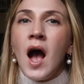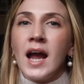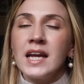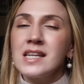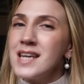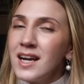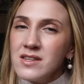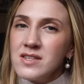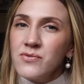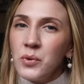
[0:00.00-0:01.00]
I get
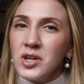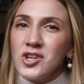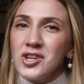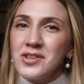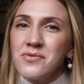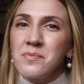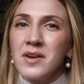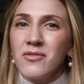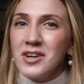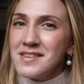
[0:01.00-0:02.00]
tons of questions from
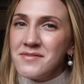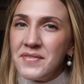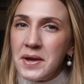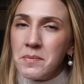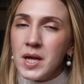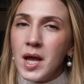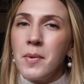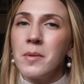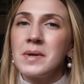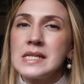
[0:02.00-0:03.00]
my friends and family
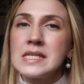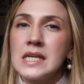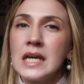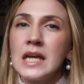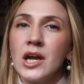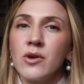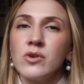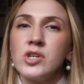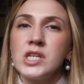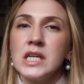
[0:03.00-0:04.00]
about my skincare
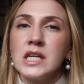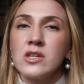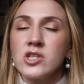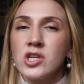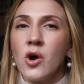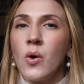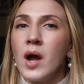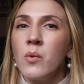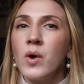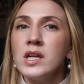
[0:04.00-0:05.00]
routine, so
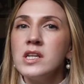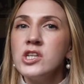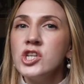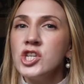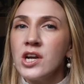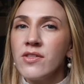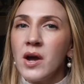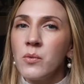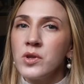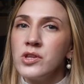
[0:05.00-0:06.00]
I wanted to share
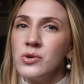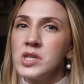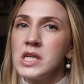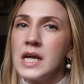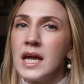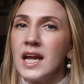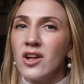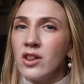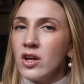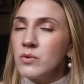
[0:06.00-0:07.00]
that with you today,
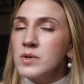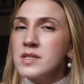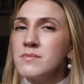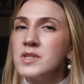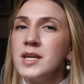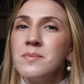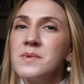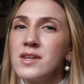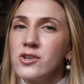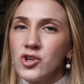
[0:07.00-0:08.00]
along with some
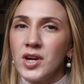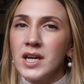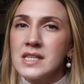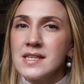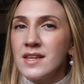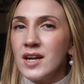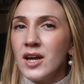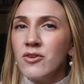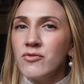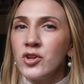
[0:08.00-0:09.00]
tips and tricks that I
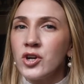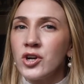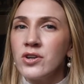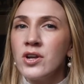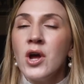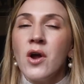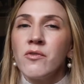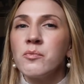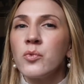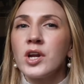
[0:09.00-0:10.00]
have learned
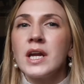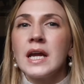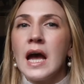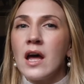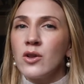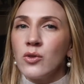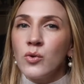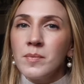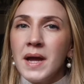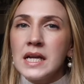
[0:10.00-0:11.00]
from working at
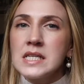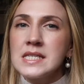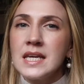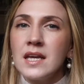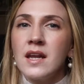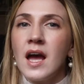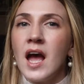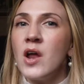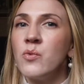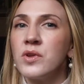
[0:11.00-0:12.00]
Allure magazine
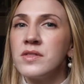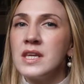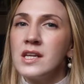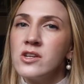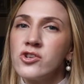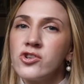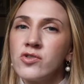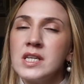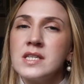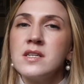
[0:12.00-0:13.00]
and with the
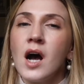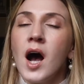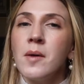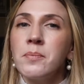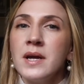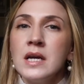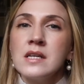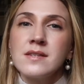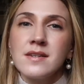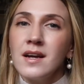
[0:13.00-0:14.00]
industry's top
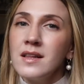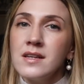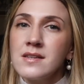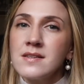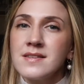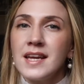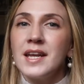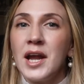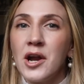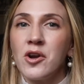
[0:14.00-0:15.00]
stylists
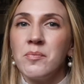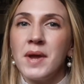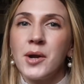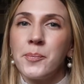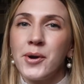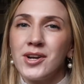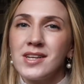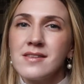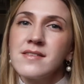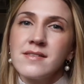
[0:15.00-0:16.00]
and hair and makeup
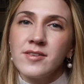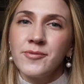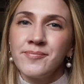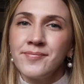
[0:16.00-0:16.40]
artists.